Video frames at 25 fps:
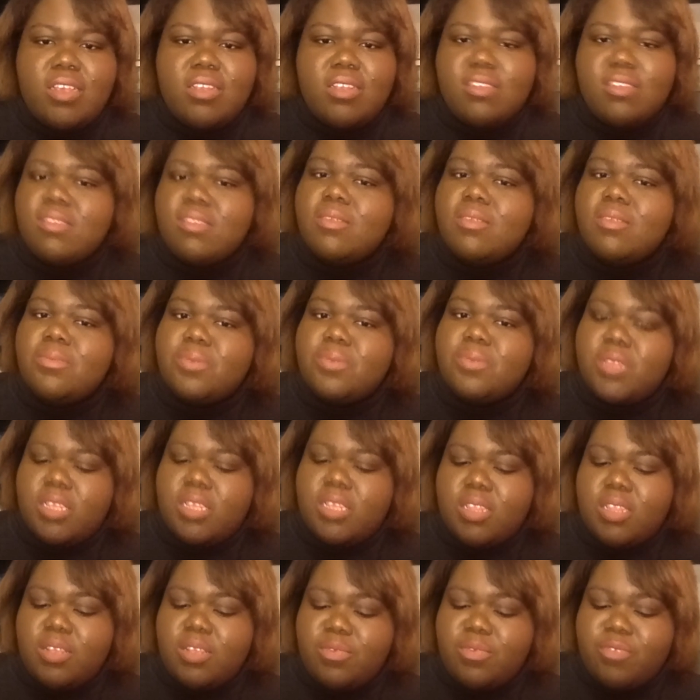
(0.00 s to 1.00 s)
is
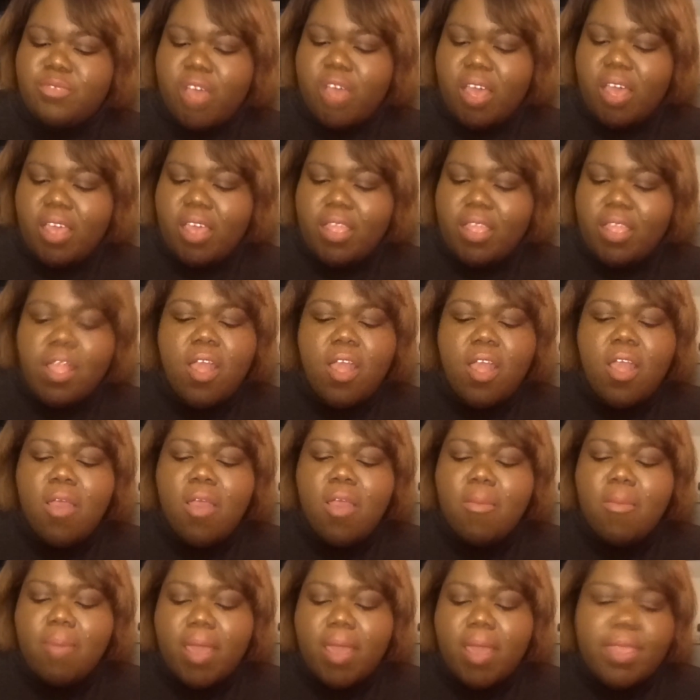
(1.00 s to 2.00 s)
Completely Fine
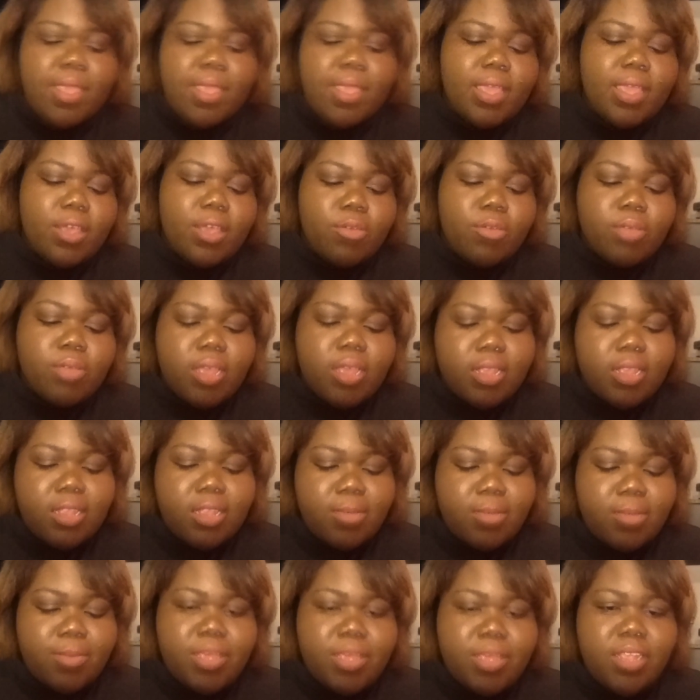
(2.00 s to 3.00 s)
by Gail
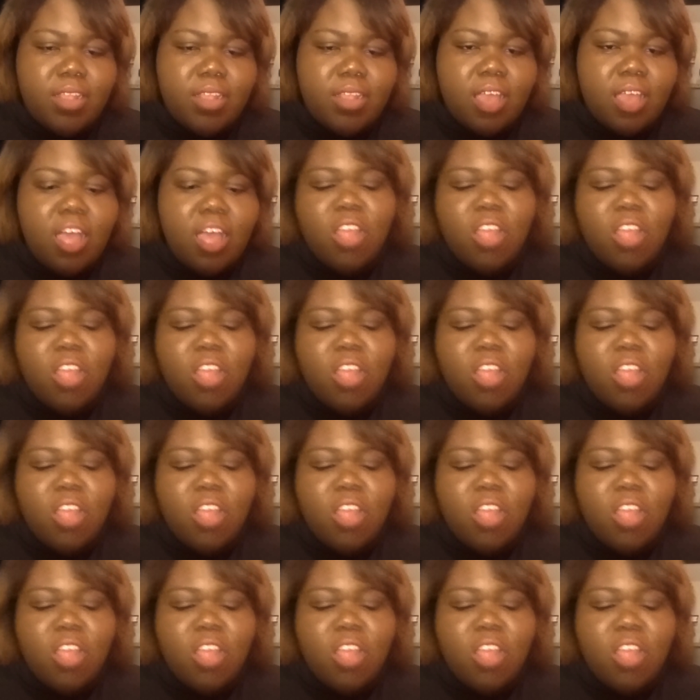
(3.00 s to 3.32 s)
Honeyman.